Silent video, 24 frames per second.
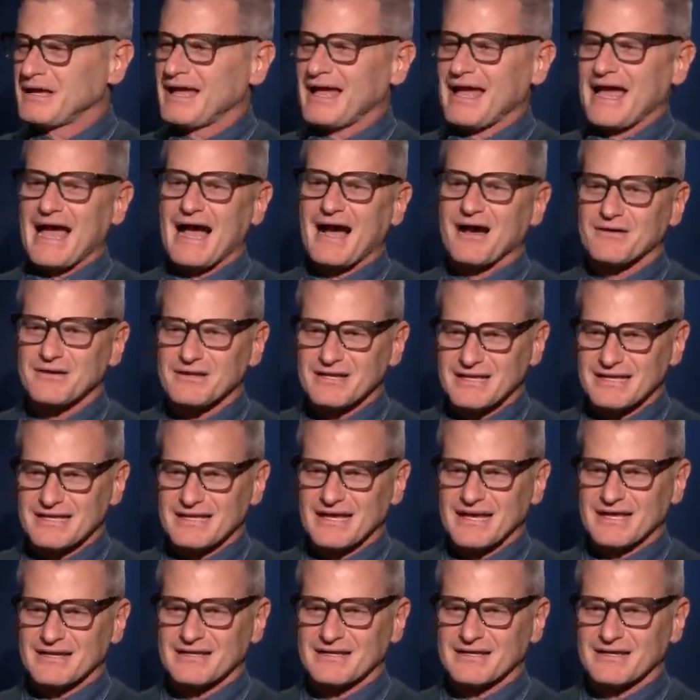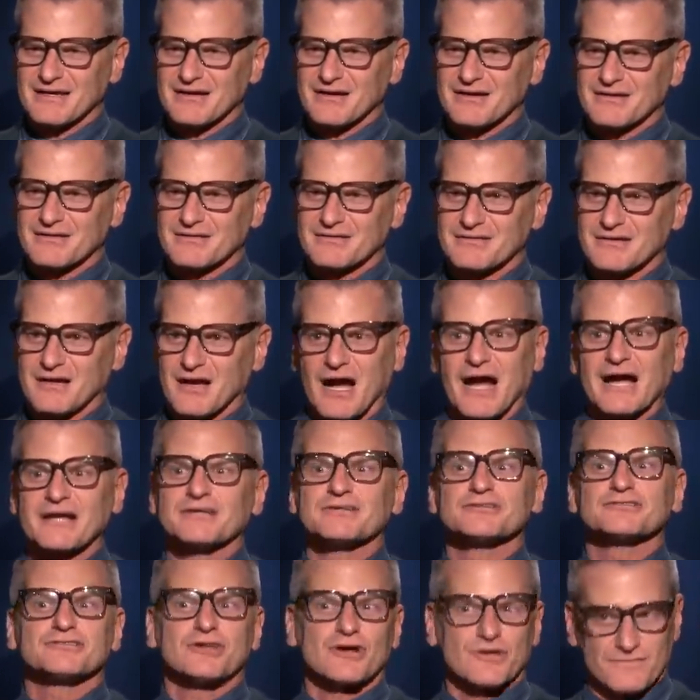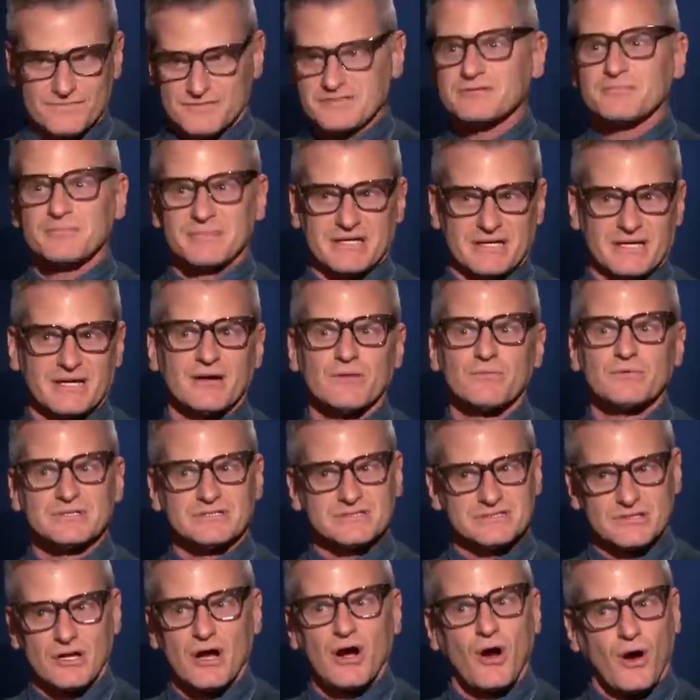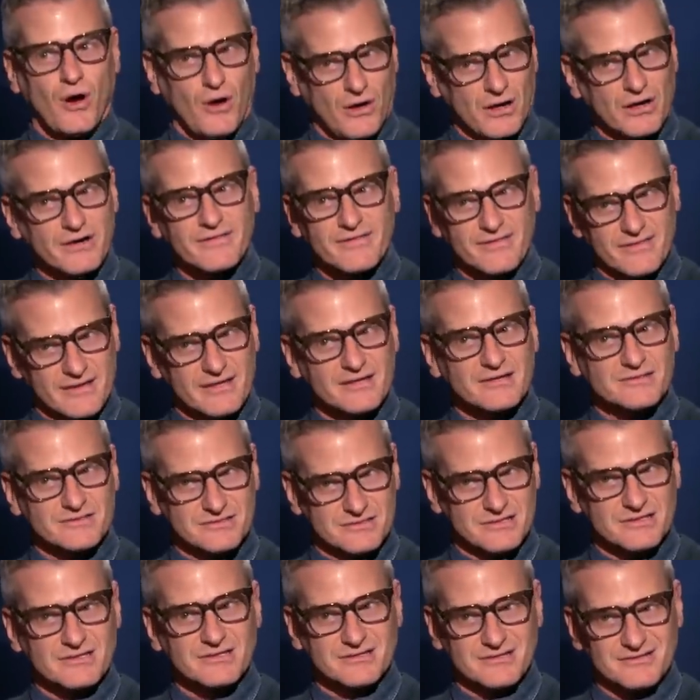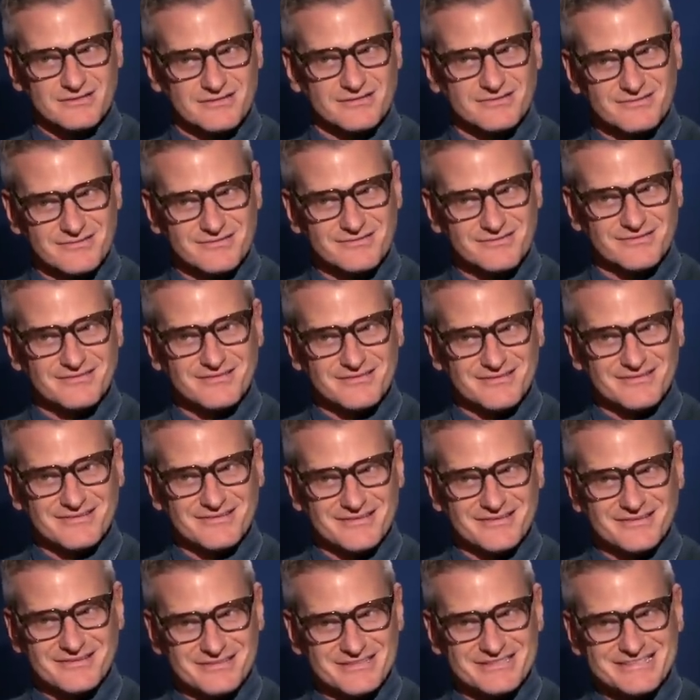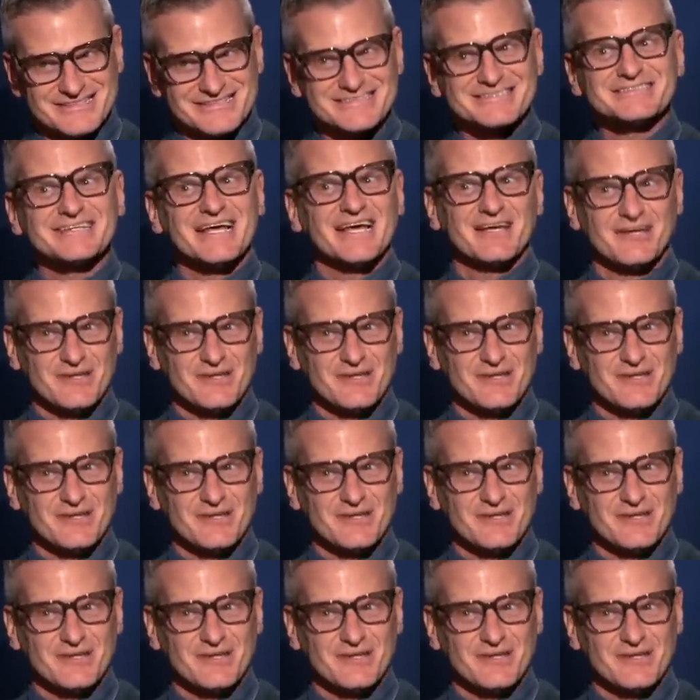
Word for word: how did i get here I deserve to be here, which is a hard thing to say